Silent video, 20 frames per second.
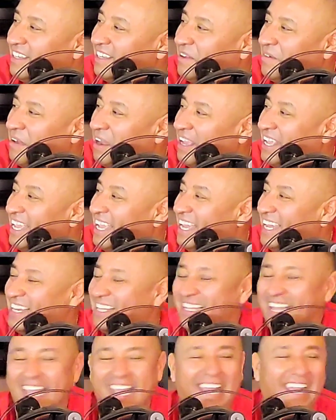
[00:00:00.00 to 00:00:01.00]
for this case.
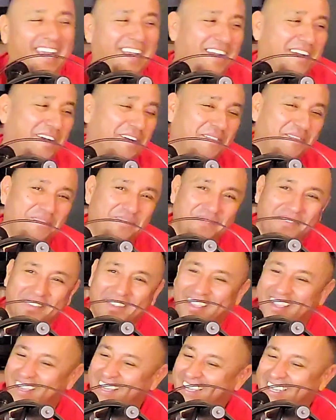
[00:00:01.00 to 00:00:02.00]
This last case.
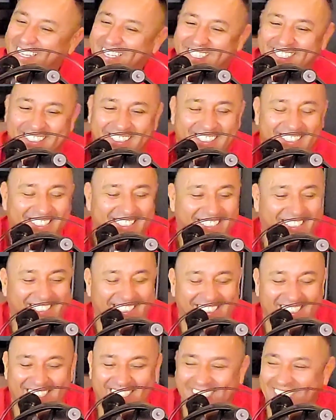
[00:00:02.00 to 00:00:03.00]
And
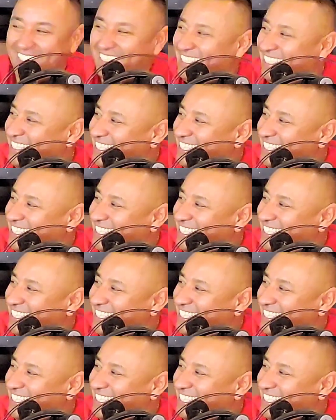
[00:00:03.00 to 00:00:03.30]
this time,